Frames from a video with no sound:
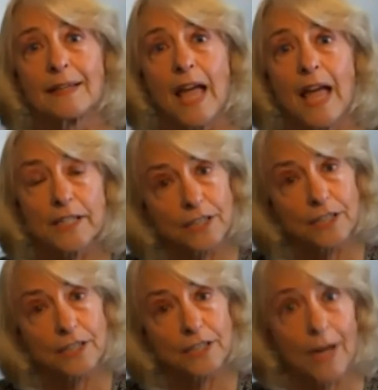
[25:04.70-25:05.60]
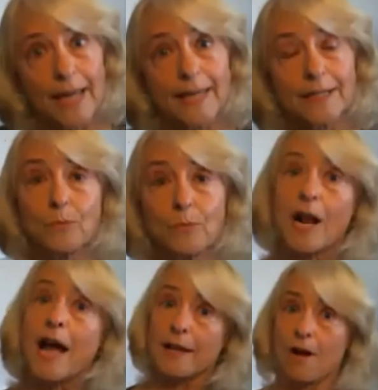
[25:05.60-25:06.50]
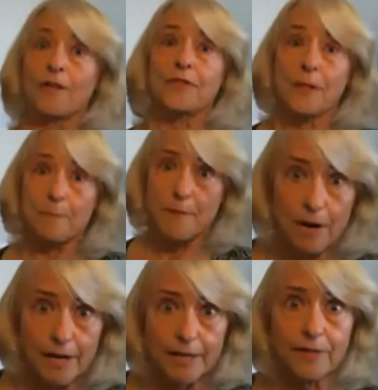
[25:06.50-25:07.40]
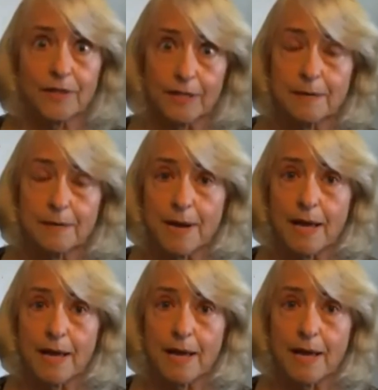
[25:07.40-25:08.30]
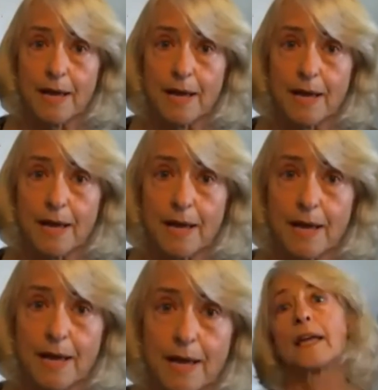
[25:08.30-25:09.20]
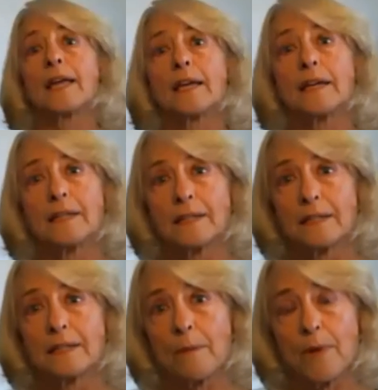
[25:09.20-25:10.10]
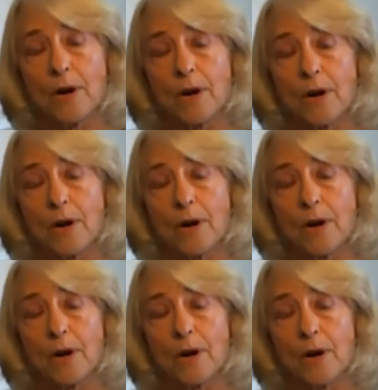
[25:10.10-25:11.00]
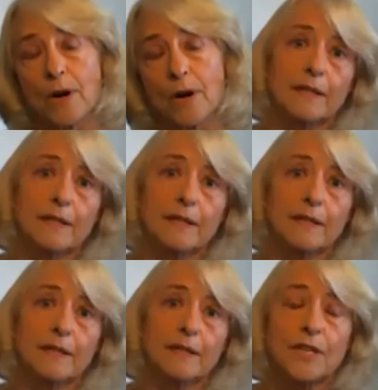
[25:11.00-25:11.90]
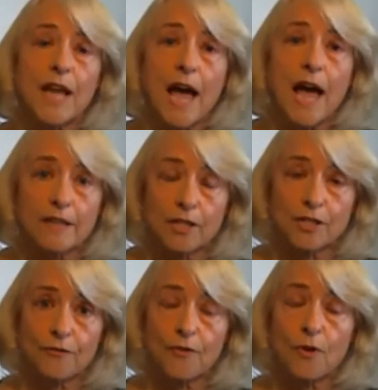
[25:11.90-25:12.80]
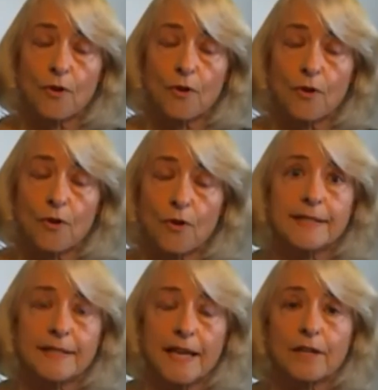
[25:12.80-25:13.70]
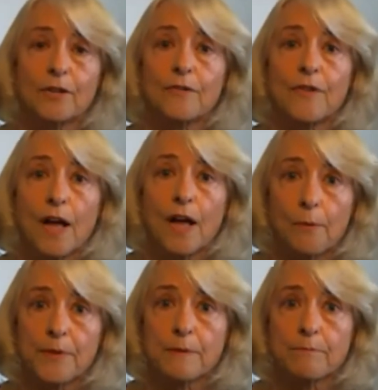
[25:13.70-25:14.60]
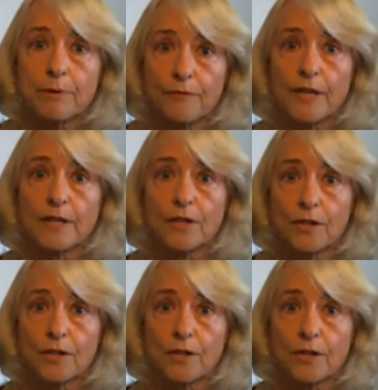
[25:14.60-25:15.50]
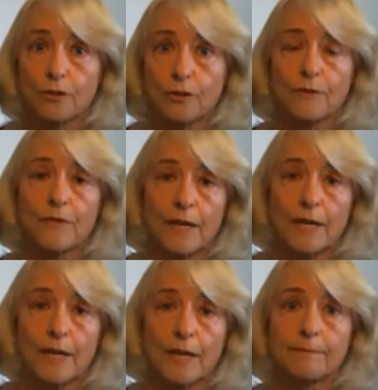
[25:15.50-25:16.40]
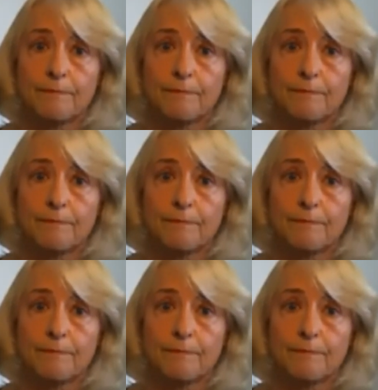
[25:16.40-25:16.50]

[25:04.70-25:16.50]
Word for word: actually created what I call the American thalidomide by denying American women the knowledge of folic acid that could have helped them prevent neural tube defects.